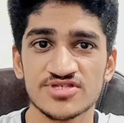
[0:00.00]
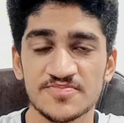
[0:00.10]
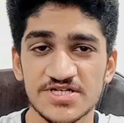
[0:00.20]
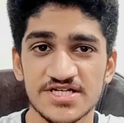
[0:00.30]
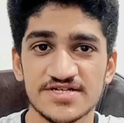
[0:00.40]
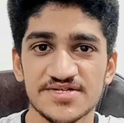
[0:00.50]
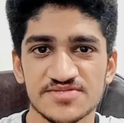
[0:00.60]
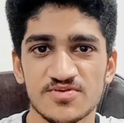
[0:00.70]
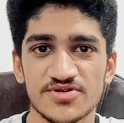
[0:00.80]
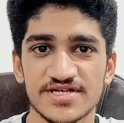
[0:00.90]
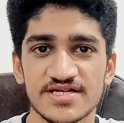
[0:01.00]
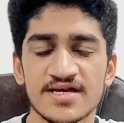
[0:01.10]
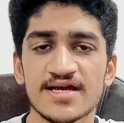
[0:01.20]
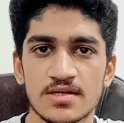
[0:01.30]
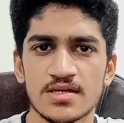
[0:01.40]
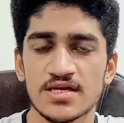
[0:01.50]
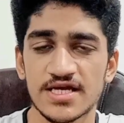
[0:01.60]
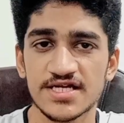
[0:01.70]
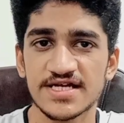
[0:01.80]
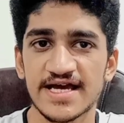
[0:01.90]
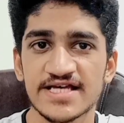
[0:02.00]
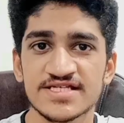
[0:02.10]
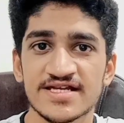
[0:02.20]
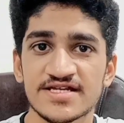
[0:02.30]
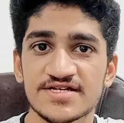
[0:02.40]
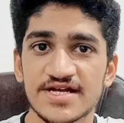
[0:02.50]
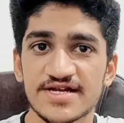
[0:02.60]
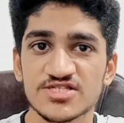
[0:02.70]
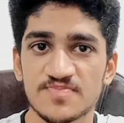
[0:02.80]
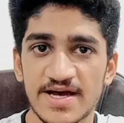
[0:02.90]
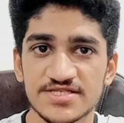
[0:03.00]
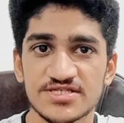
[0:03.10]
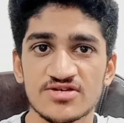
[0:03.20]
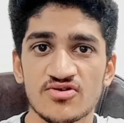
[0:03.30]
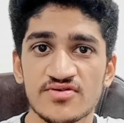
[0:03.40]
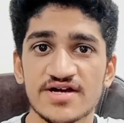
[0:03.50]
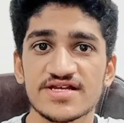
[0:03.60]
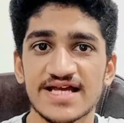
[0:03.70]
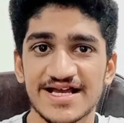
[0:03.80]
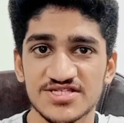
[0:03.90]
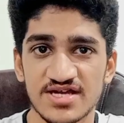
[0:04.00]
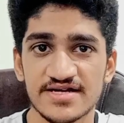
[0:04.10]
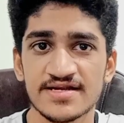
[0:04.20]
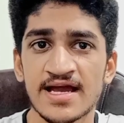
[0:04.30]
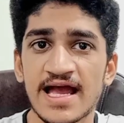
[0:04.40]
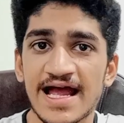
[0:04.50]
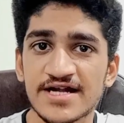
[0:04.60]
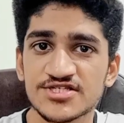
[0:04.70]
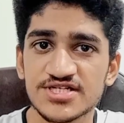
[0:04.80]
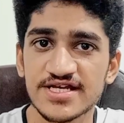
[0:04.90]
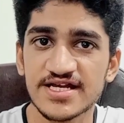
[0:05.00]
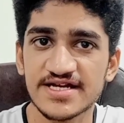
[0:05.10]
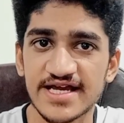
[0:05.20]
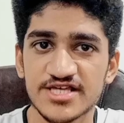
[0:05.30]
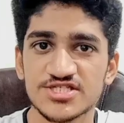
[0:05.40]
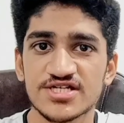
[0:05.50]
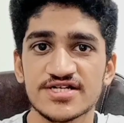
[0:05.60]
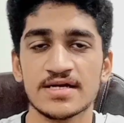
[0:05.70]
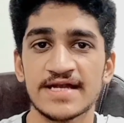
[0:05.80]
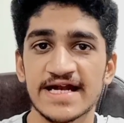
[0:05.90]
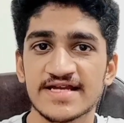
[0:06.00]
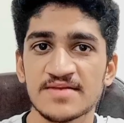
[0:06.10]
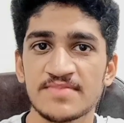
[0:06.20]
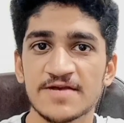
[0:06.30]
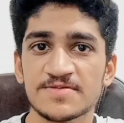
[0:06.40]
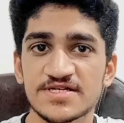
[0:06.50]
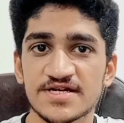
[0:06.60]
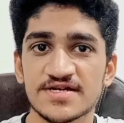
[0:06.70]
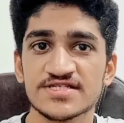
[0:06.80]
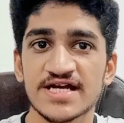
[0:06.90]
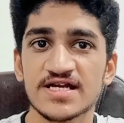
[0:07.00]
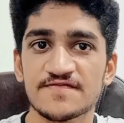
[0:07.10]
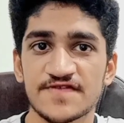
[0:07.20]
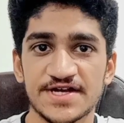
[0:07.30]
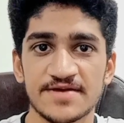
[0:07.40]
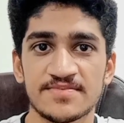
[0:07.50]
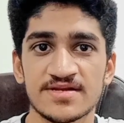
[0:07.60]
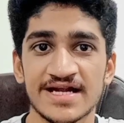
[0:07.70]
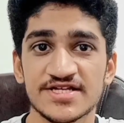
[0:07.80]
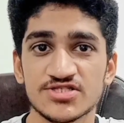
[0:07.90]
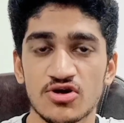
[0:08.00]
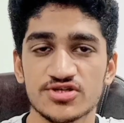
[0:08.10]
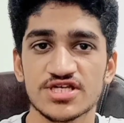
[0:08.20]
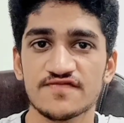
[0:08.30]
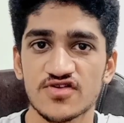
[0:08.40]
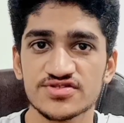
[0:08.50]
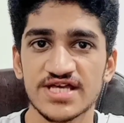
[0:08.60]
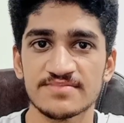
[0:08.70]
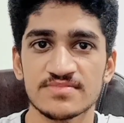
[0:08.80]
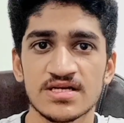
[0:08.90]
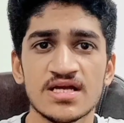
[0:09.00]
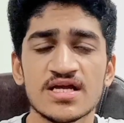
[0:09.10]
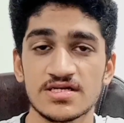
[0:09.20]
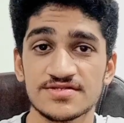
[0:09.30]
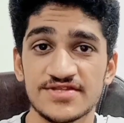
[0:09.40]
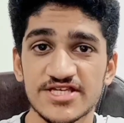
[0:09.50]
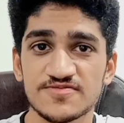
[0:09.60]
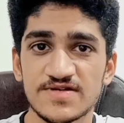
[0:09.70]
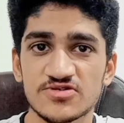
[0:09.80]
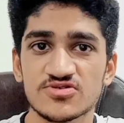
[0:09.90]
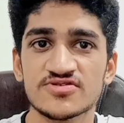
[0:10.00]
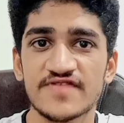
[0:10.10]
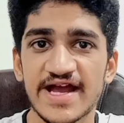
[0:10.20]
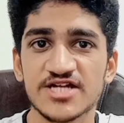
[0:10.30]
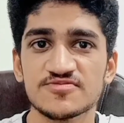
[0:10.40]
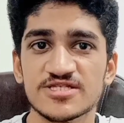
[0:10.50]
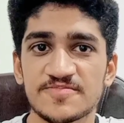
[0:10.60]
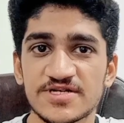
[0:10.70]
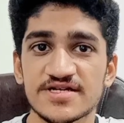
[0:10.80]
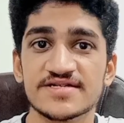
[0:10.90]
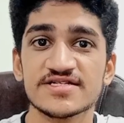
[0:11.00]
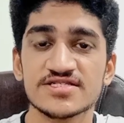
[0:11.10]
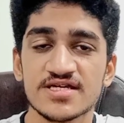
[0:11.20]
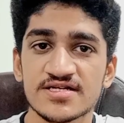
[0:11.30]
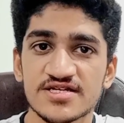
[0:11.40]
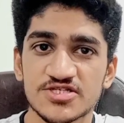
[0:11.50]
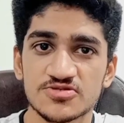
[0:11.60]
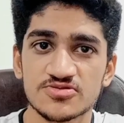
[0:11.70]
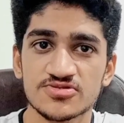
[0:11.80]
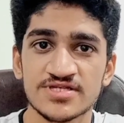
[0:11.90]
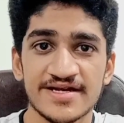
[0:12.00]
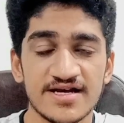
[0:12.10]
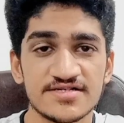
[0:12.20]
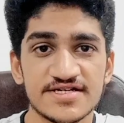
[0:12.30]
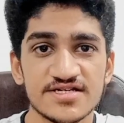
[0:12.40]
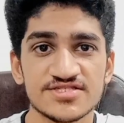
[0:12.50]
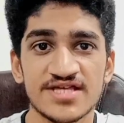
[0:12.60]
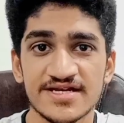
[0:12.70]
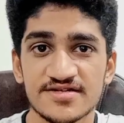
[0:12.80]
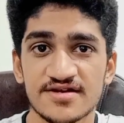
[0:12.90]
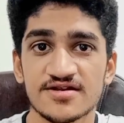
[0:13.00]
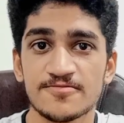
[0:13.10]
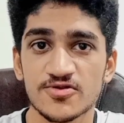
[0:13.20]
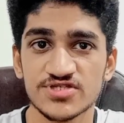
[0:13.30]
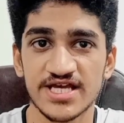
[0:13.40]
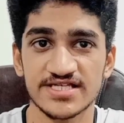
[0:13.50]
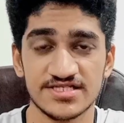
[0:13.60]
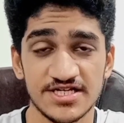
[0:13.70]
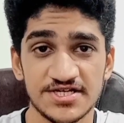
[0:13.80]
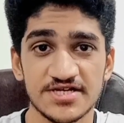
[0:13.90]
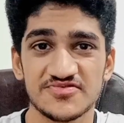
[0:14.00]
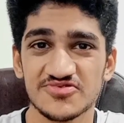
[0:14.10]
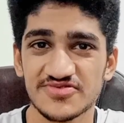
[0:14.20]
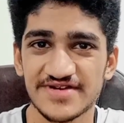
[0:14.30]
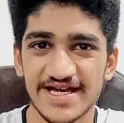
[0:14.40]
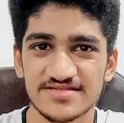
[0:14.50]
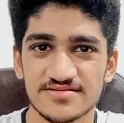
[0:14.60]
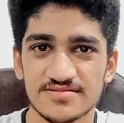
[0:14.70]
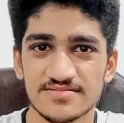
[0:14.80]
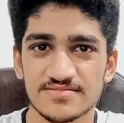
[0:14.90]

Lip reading: on the predator's body. It has an irritating spicy or curry-like scent and sticky texture that can make predators uncomfortable and is toxic for them. This fluid reacts with the predator's skin tissues and alters the internal process, leading to death.